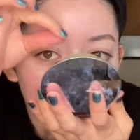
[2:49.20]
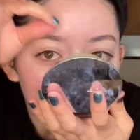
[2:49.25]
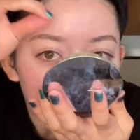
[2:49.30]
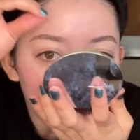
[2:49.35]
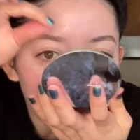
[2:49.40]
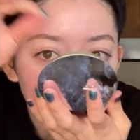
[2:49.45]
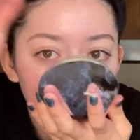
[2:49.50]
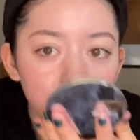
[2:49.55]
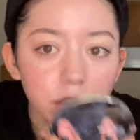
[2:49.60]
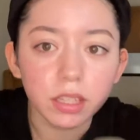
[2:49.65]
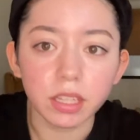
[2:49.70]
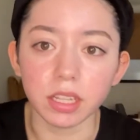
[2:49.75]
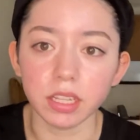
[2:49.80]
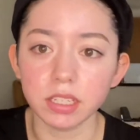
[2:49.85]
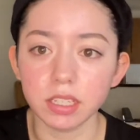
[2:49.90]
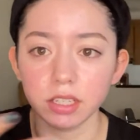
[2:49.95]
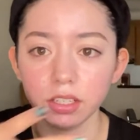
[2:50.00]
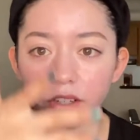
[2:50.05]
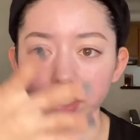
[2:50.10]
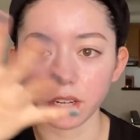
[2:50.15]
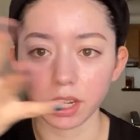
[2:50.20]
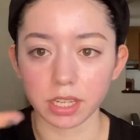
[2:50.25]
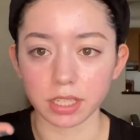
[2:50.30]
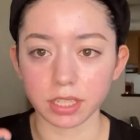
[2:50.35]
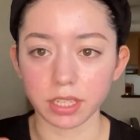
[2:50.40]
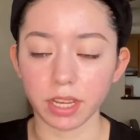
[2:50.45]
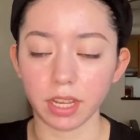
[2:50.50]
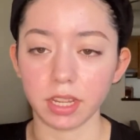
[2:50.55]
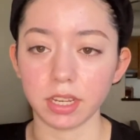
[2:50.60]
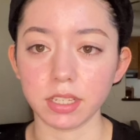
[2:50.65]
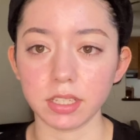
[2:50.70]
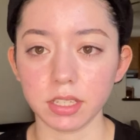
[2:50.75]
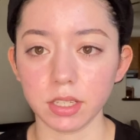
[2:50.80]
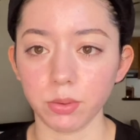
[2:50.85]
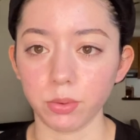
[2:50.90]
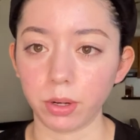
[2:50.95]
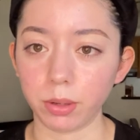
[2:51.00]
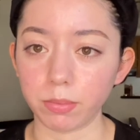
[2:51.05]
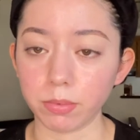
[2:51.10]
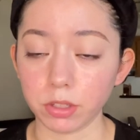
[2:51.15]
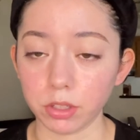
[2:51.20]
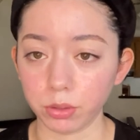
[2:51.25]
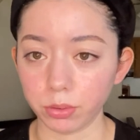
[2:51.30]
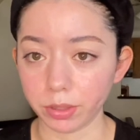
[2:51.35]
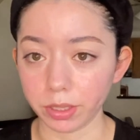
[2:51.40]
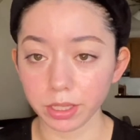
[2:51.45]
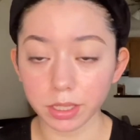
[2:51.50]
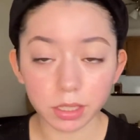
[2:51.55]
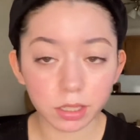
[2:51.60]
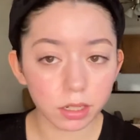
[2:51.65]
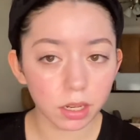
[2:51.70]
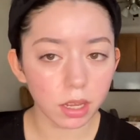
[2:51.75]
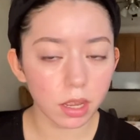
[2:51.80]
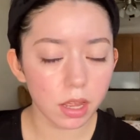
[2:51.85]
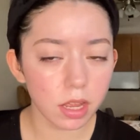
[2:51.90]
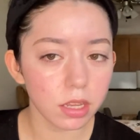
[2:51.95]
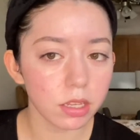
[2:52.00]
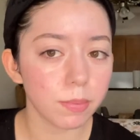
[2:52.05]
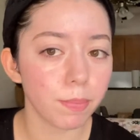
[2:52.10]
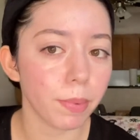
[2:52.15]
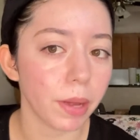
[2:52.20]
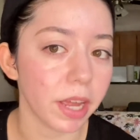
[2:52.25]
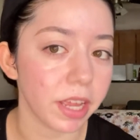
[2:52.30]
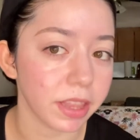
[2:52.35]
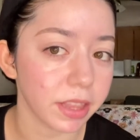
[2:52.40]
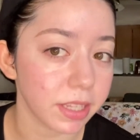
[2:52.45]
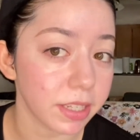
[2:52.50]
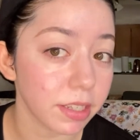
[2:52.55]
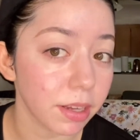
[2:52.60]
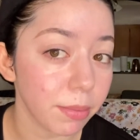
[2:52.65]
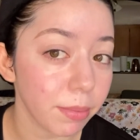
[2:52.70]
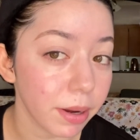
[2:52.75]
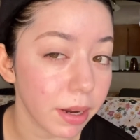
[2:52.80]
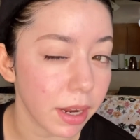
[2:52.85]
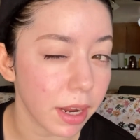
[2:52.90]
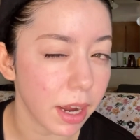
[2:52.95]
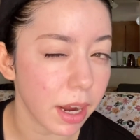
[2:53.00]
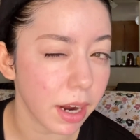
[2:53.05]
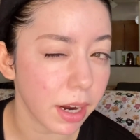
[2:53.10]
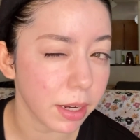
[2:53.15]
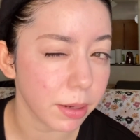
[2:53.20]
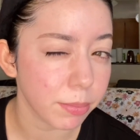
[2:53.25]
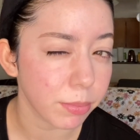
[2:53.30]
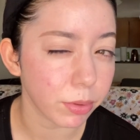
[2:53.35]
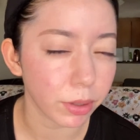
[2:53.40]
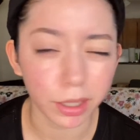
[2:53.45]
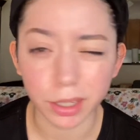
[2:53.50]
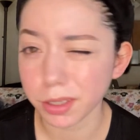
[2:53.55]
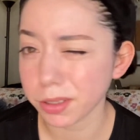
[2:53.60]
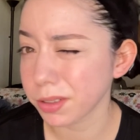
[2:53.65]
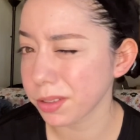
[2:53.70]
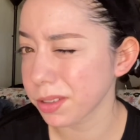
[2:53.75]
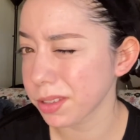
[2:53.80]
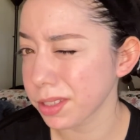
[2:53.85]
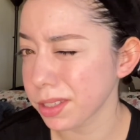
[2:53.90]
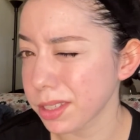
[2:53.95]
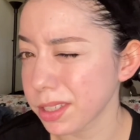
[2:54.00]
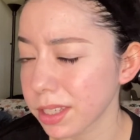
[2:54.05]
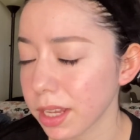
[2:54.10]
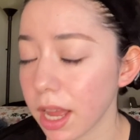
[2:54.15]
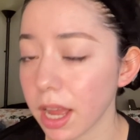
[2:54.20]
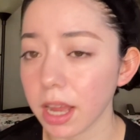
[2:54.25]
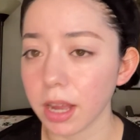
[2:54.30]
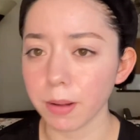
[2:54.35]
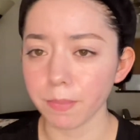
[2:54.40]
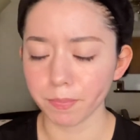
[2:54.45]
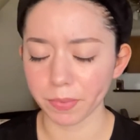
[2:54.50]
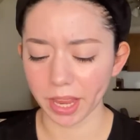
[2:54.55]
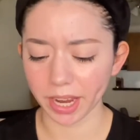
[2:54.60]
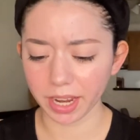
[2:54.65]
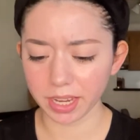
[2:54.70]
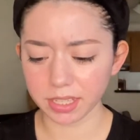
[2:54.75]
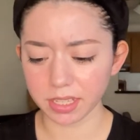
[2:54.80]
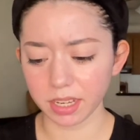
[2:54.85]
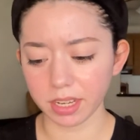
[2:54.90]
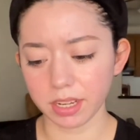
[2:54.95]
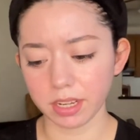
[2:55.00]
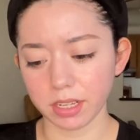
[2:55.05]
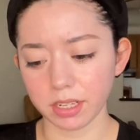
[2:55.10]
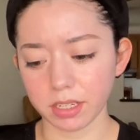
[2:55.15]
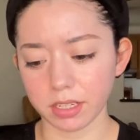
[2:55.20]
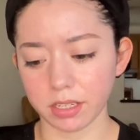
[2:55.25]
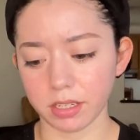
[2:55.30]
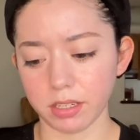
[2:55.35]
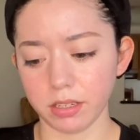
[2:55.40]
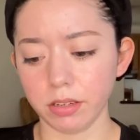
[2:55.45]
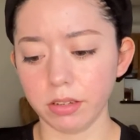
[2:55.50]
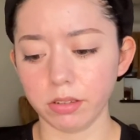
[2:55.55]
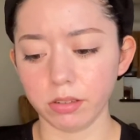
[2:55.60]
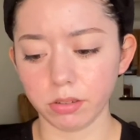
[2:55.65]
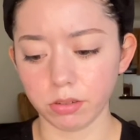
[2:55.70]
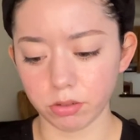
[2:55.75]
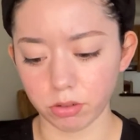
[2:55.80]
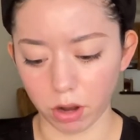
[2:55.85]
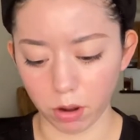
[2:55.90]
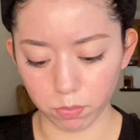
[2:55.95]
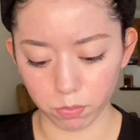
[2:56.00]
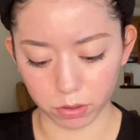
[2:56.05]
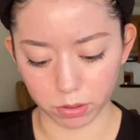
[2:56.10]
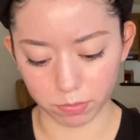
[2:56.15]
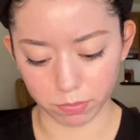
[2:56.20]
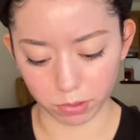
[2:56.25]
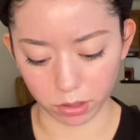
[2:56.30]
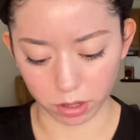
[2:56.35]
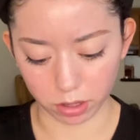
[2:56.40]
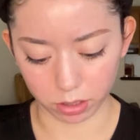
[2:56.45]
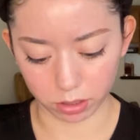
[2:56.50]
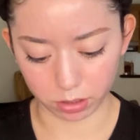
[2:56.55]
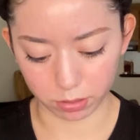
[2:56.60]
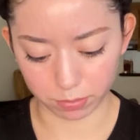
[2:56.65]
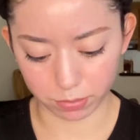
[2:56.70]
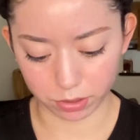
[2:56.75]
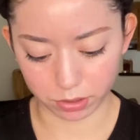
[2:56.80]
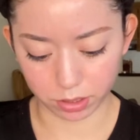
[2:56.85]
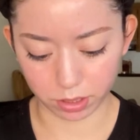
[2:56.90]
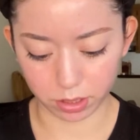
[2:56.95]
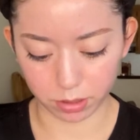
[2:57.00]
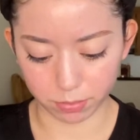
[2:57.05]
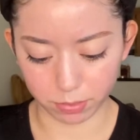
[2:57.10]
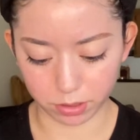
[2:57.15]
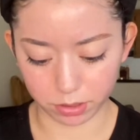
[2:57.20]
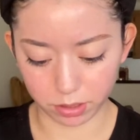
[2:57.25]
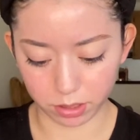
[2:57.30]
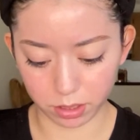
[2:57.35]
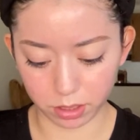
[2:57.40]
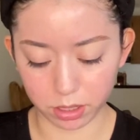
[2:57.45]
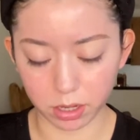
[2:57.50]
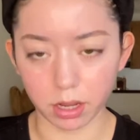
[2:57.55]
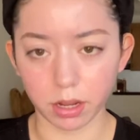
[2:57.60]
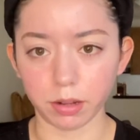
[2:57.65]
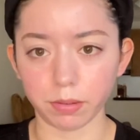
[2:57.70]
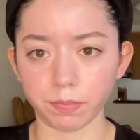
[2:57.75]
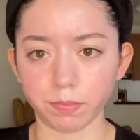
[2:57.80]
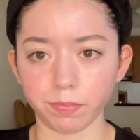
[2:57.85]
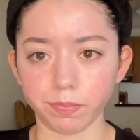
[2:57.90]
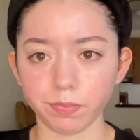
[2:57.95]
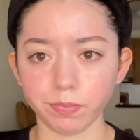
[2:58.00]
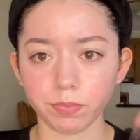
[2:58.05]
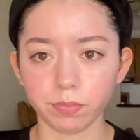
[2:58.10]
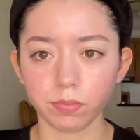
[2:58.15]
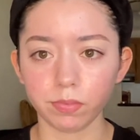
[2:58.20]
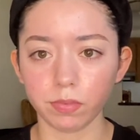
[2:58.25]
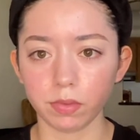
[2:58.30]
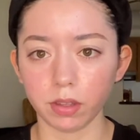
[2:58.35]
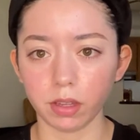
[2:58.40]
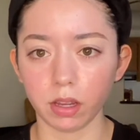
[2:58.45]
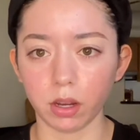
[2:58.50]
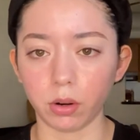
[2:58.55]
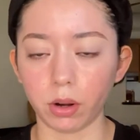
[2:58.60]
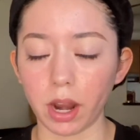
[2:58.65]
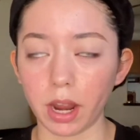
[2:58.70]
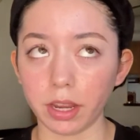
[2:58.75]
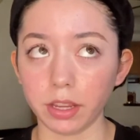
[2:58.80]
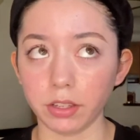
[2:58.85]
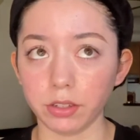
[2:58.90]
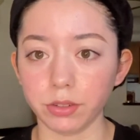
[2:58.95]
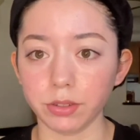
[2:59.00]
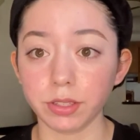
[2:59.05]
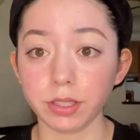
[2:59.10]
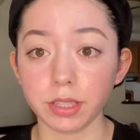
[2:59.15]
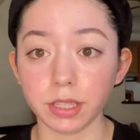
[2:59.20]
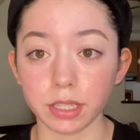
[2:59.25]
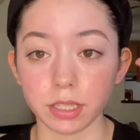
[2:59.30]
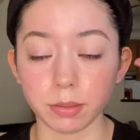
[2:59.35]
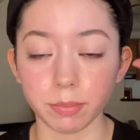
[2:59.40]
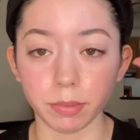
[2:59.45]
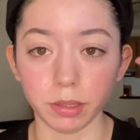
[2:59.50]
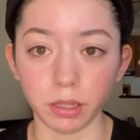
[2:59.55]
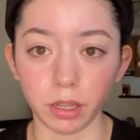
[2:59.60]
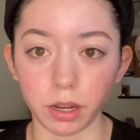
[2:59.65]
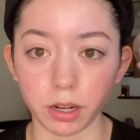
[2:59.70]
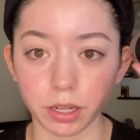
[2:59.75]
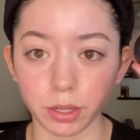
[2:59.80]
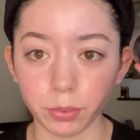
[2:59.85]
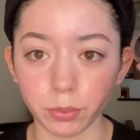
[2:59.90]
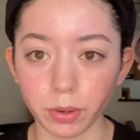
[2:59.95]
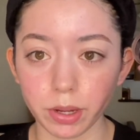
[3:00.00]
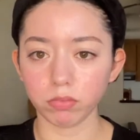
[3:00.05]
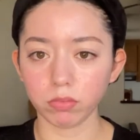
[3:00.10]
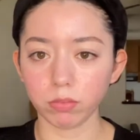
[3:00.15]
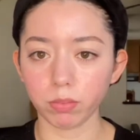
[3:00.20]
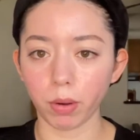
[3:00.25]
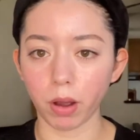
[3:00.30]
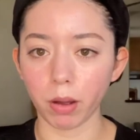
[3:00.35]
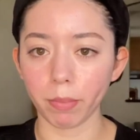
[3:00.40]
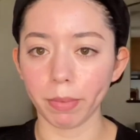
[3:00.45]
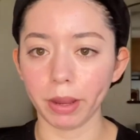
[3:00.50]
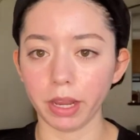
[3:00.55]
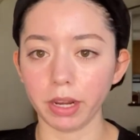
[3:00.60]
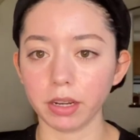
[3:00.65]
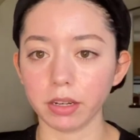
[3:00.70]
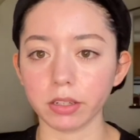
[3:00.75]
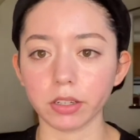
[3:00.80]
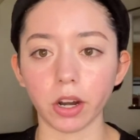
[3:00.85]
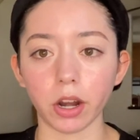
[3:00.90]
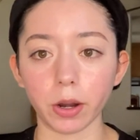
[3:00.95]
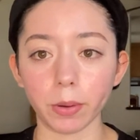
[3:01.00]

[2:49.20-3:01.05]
doing this and you guys can't see what I'm doing. But these are my eyebrows. I guess I could drop what product I'm using. I'm using, or I use this Milani one, pomade in dark